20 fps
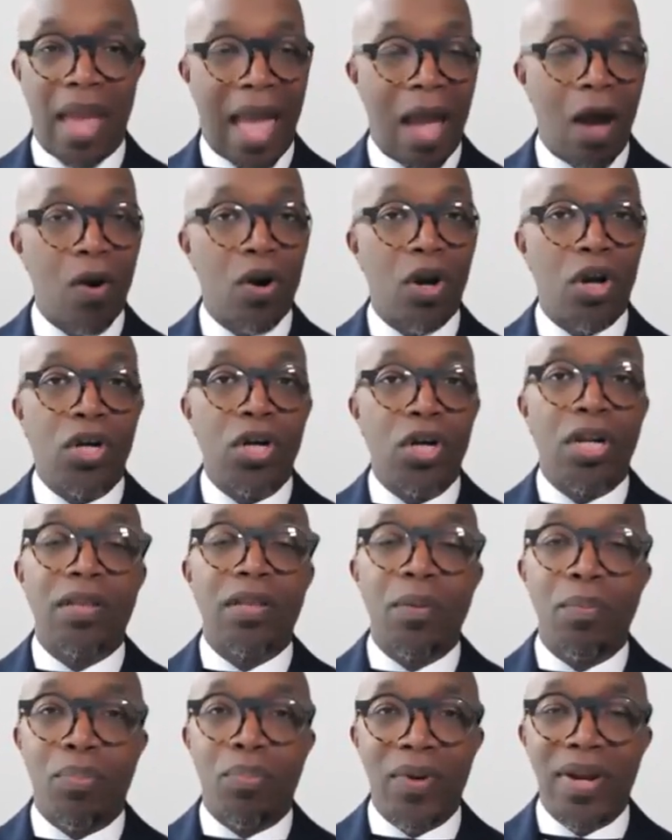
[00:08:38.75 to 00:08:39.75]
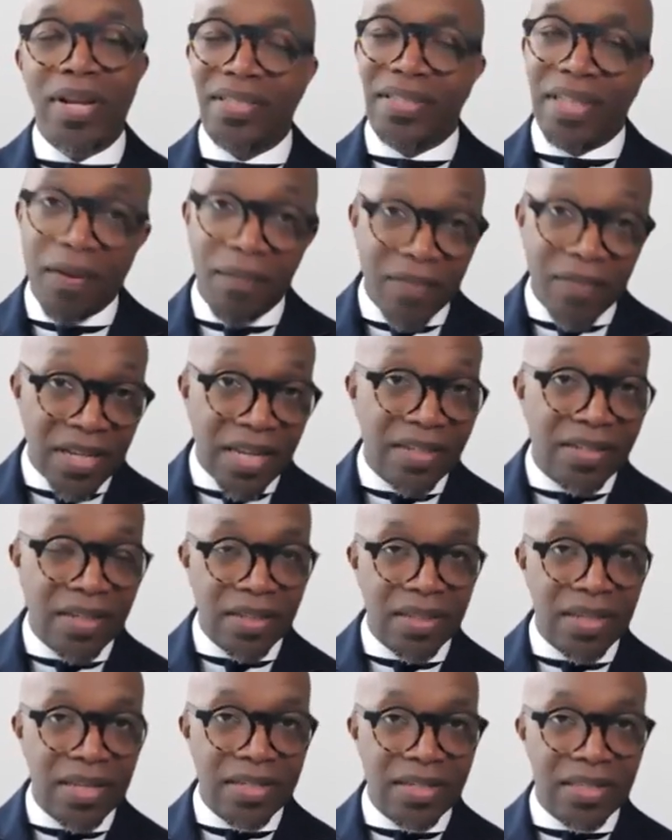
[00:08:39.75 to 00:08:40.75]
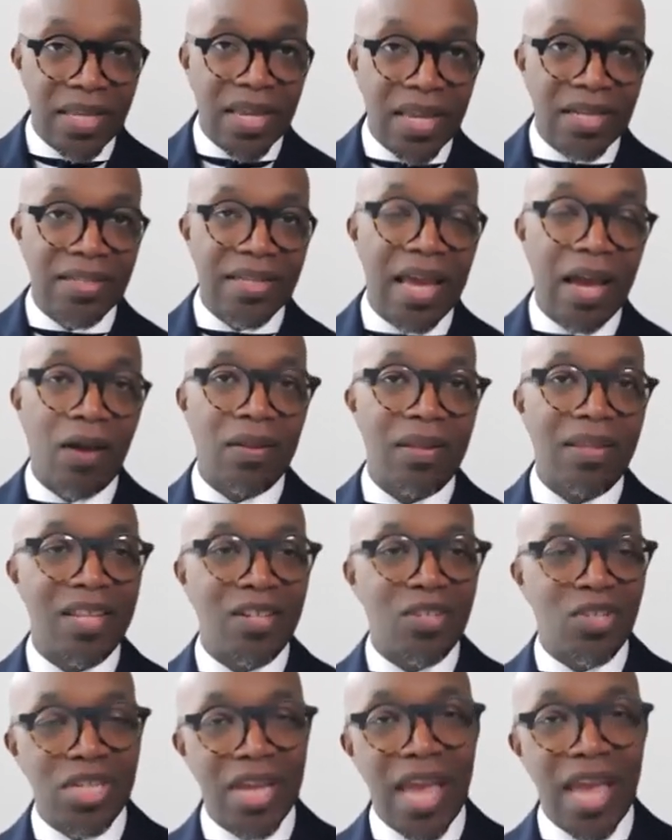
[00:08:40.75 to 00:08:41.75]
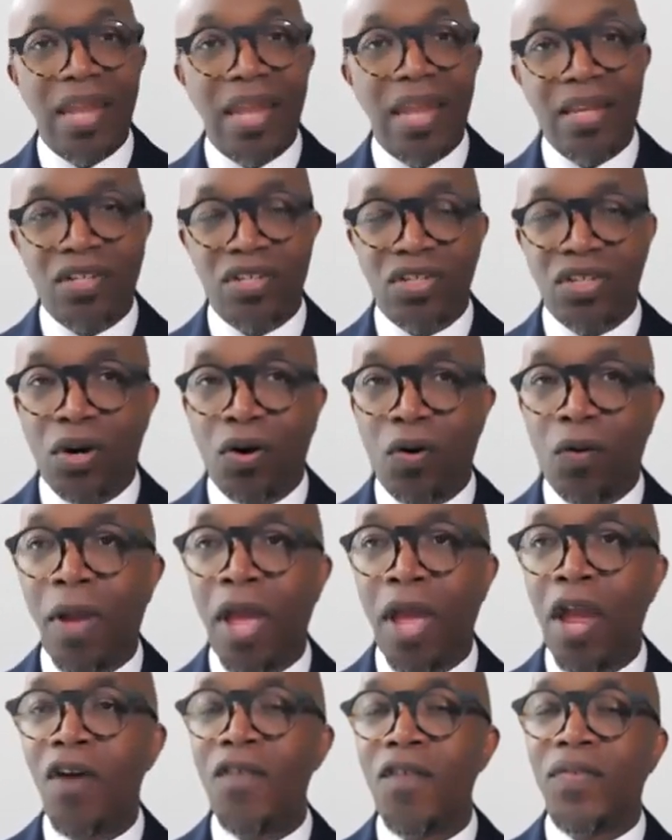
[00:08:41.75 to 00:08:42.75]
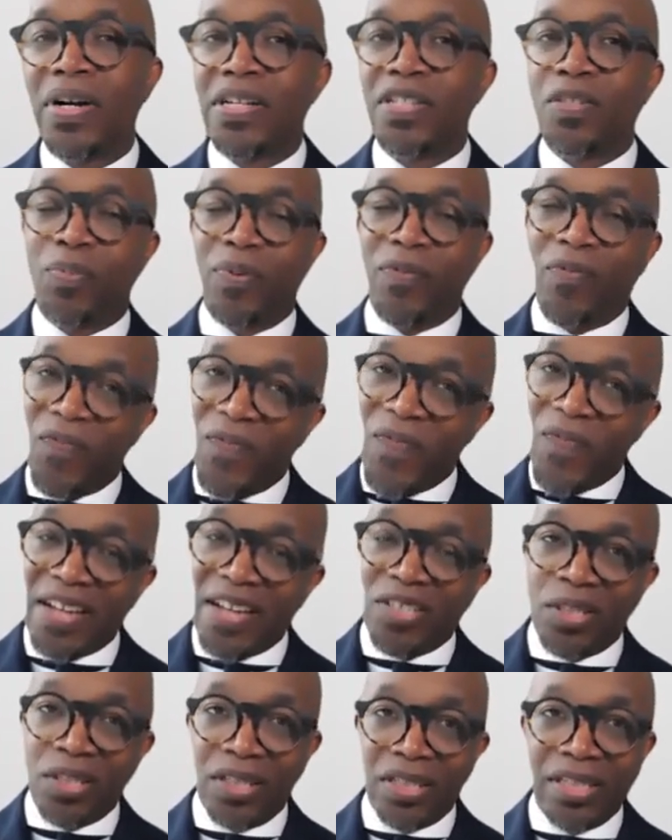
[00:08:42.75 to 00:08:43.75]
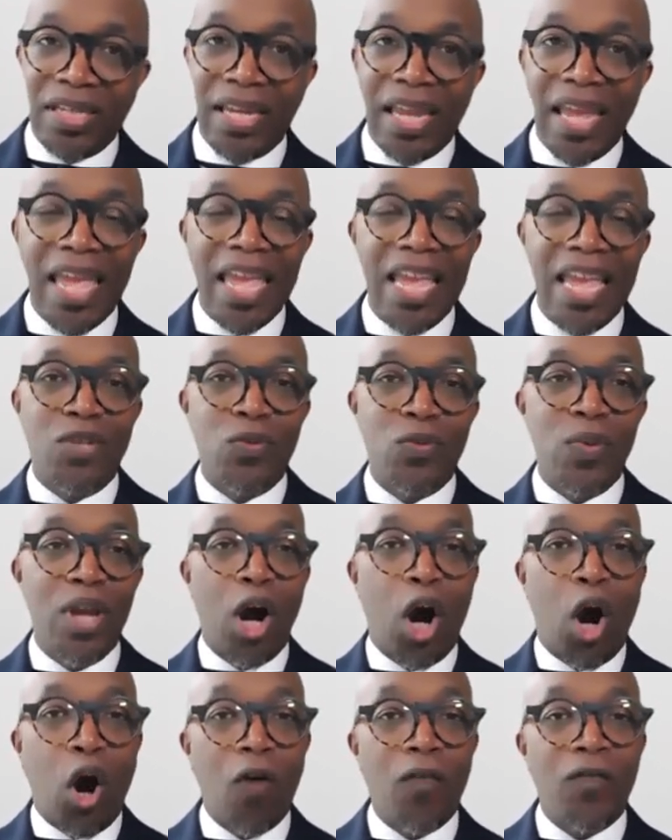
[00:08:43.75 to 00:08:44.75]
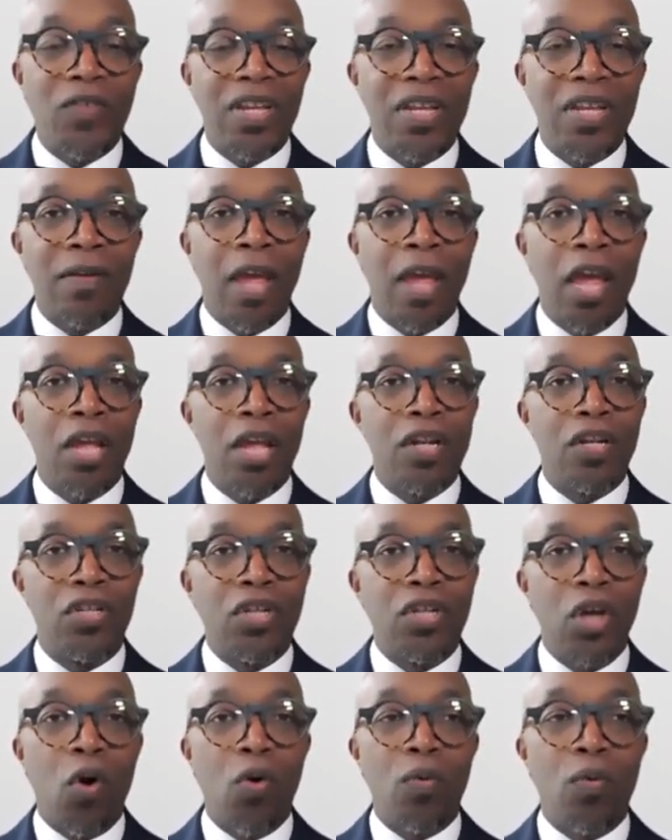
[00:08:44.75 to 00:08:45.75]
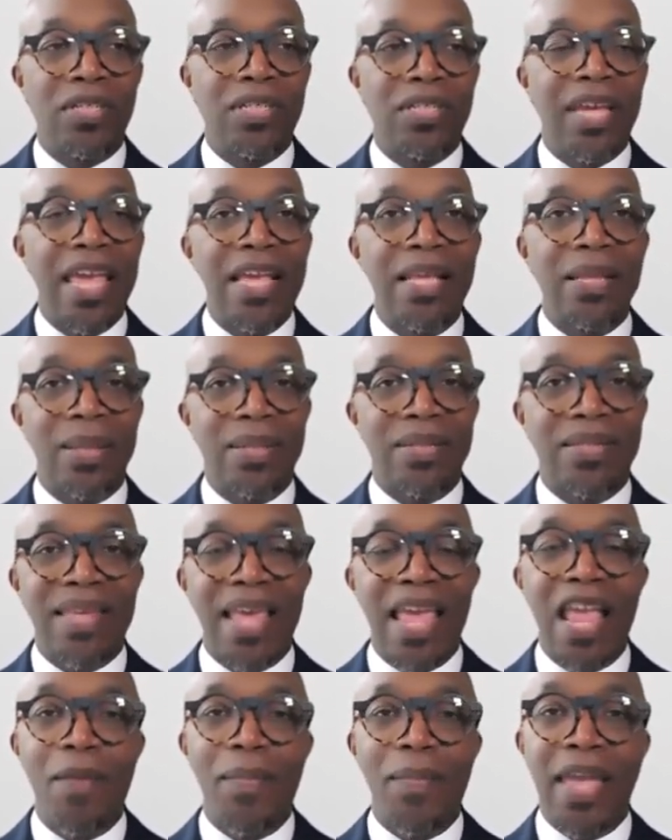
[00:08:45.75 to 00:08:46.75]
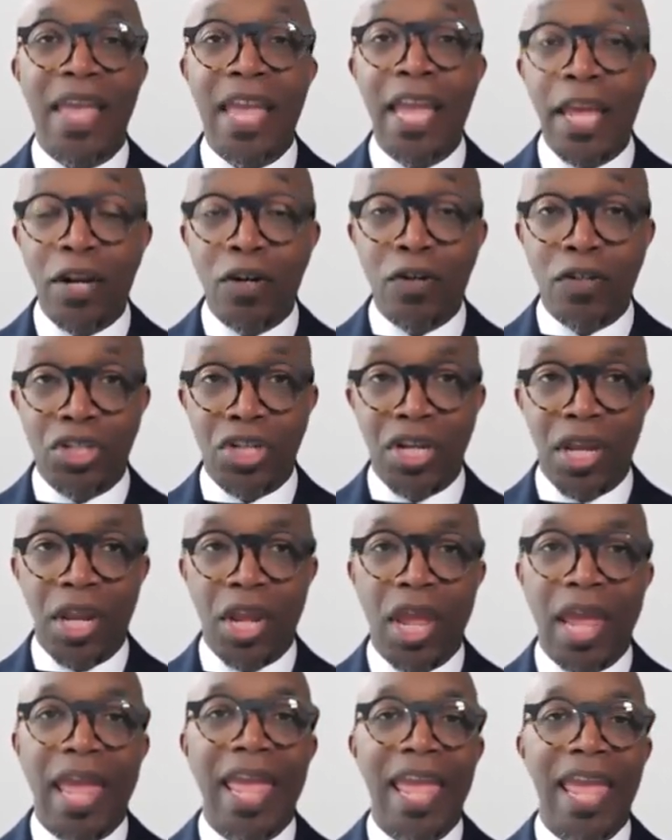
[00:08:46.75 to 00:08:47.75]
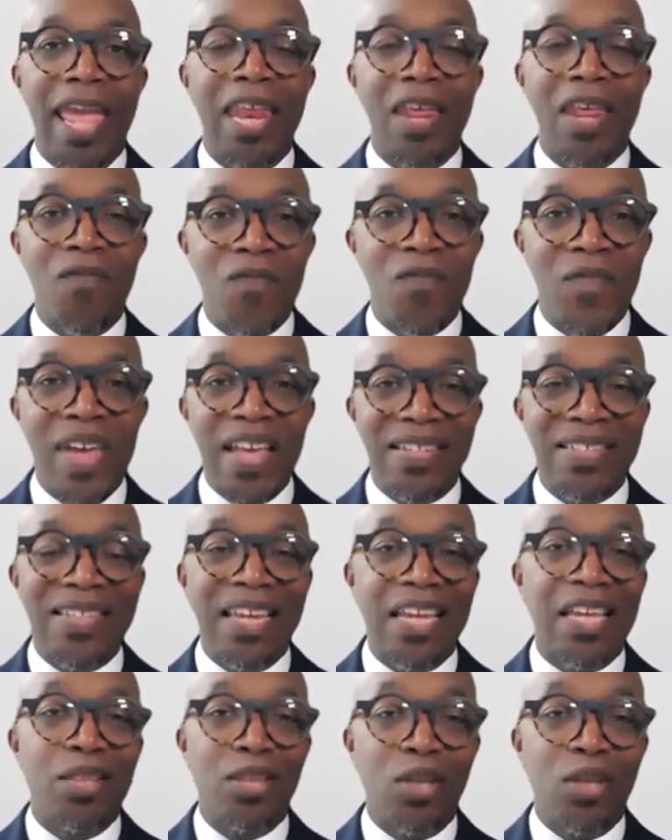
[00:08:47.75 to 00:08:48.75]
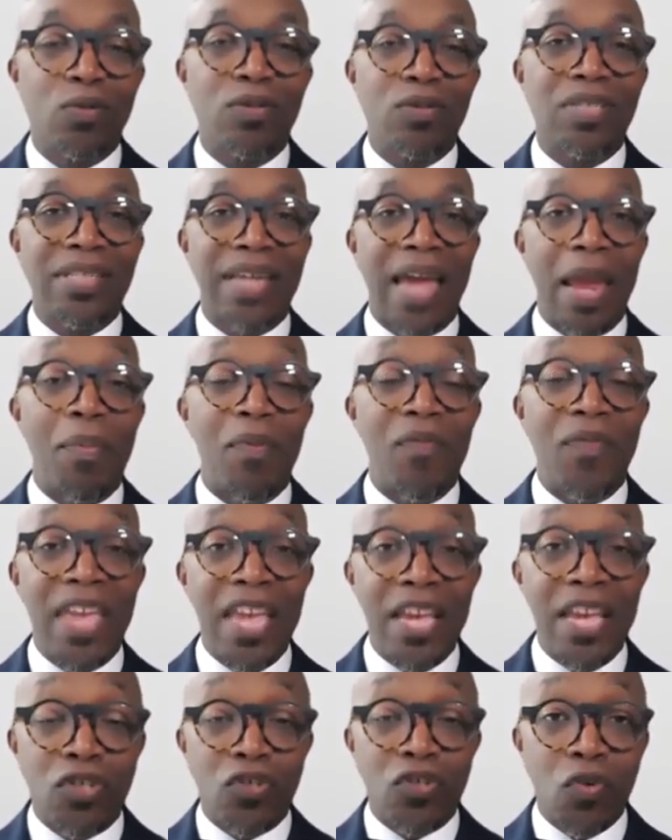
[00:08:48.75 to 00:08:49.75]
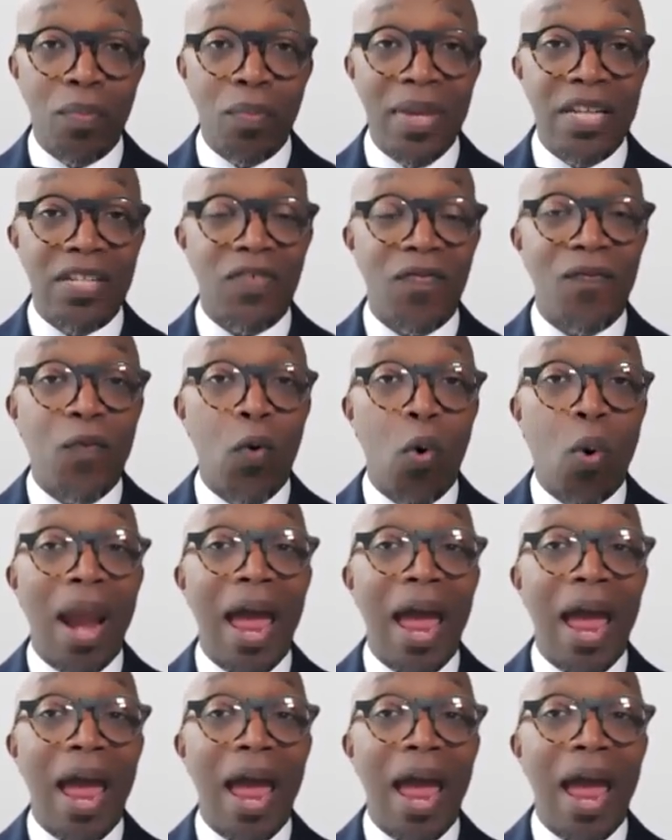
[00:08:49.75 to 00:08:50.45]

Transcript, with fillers: How good are the brakes? They've tested these things out. And the challenge, though, for us professionally is we often don't take the same energy in investing in those type of instruments for